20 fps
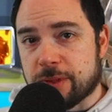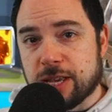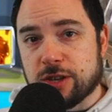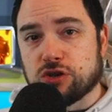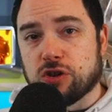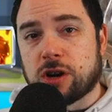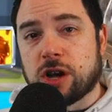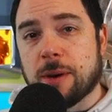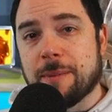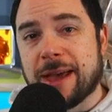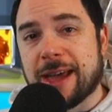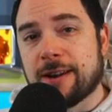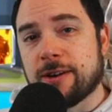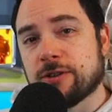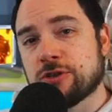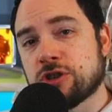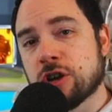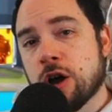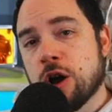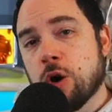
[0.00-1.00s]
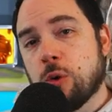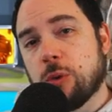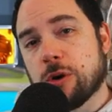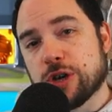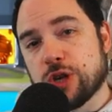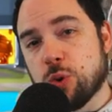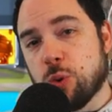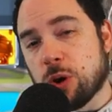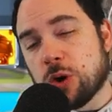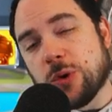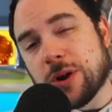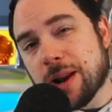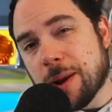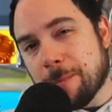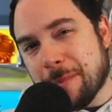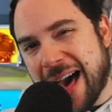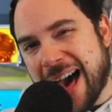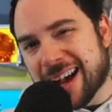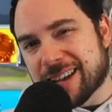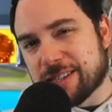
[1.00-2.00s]
These are commanders where you are going to
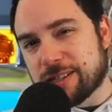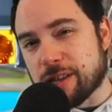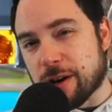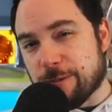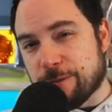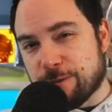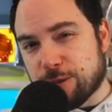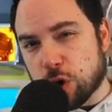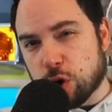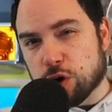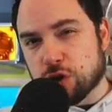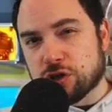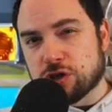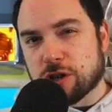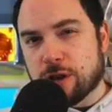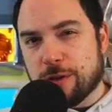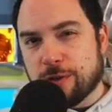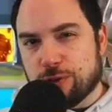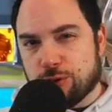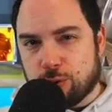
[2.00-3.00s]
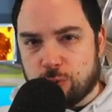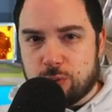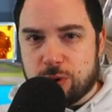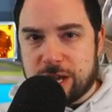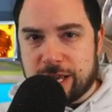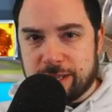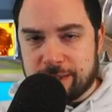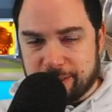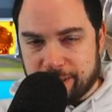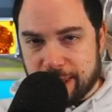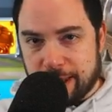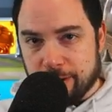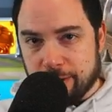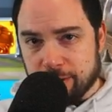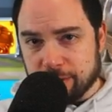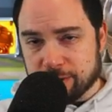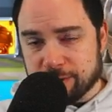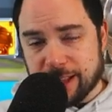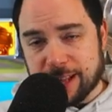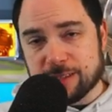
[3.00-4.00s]
max the first three
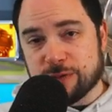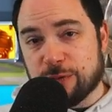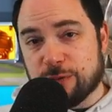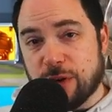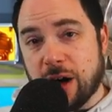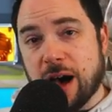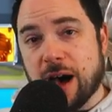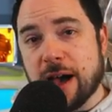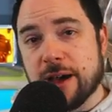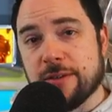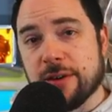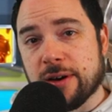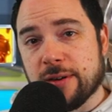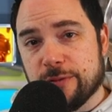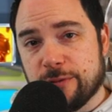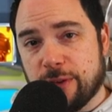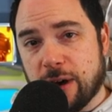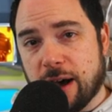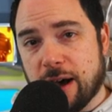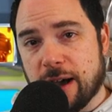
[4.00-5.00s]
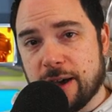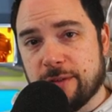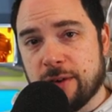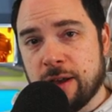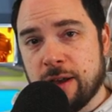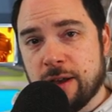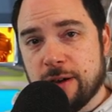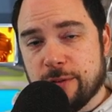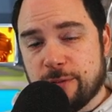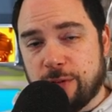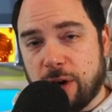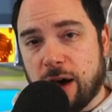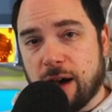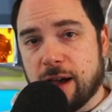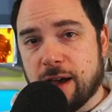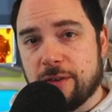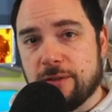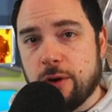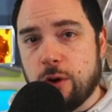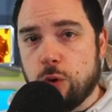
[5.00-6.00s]
skills. That's five, five,
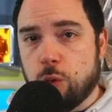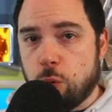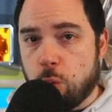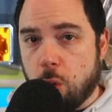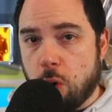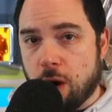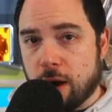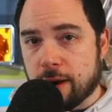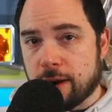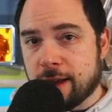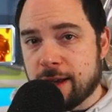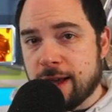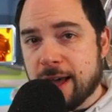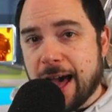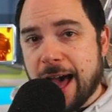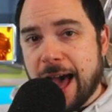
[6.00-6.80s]
five, one